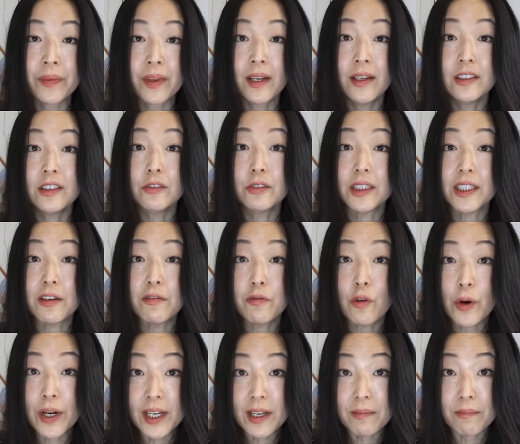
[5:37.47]
So the
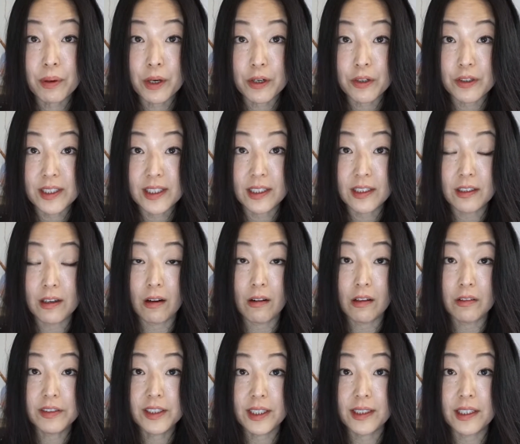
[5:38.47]
avoidant person
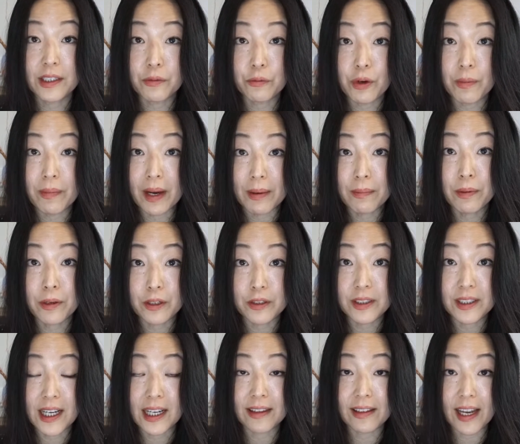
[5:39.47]
all of a sudden
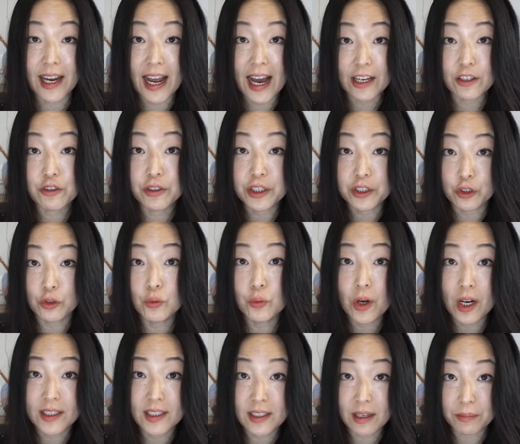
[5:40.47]
remembers that they actually do
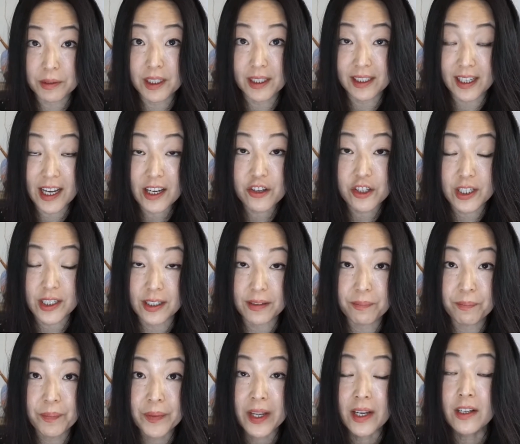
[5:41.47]
want some
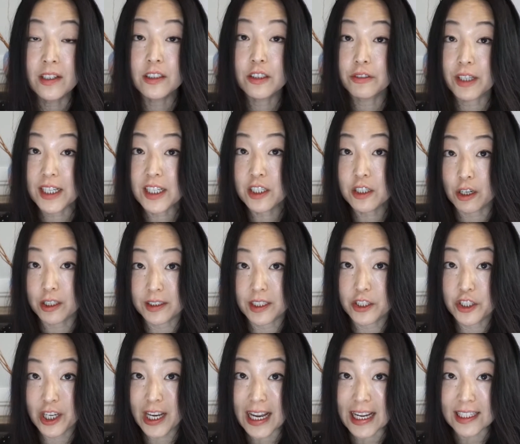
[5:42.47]
connection. So they start the
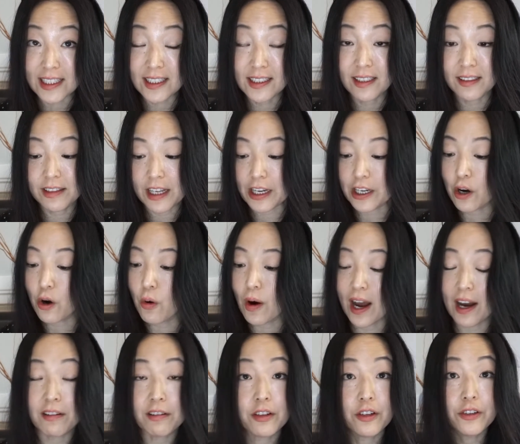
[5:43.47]
chase. They go
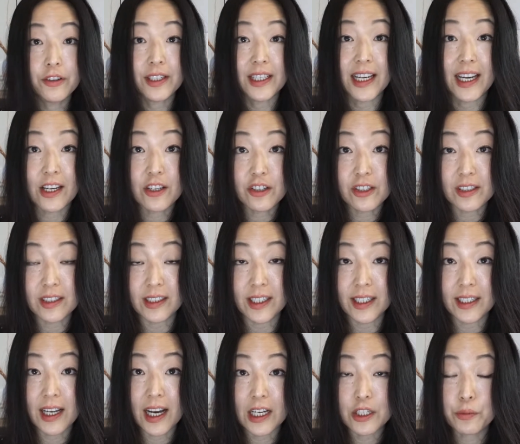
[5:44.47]
after the anxiously
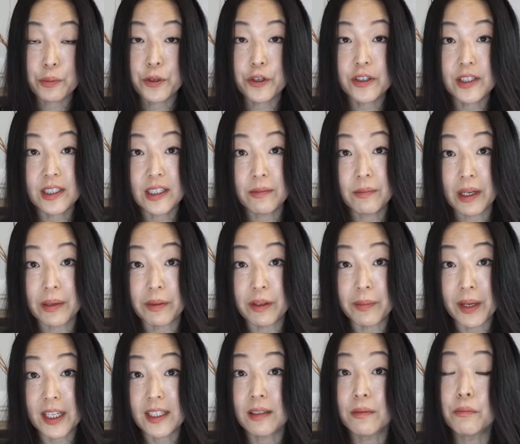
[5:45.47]
attached person, maybe
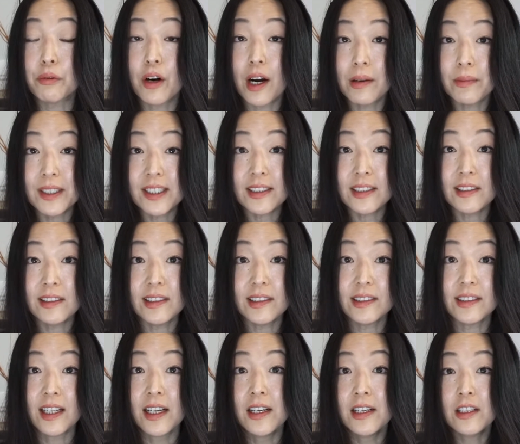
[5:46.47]
make some
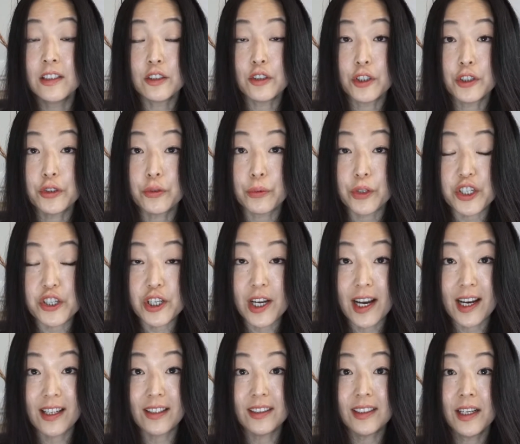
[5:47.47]
promises, start to reach
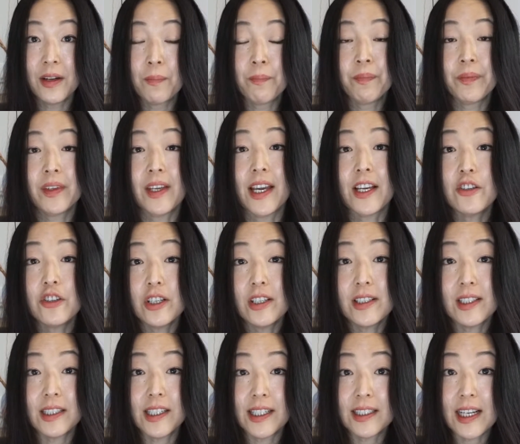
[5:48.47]
out. The
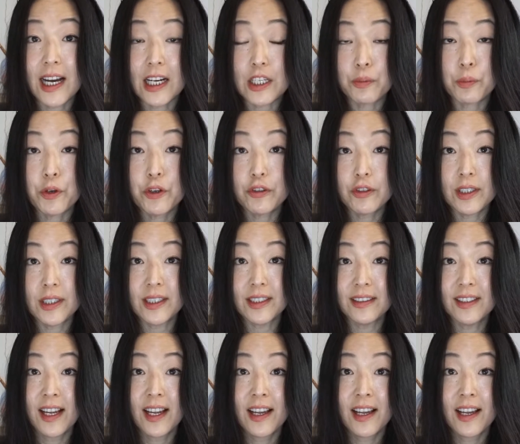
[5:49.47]
anxiously attached person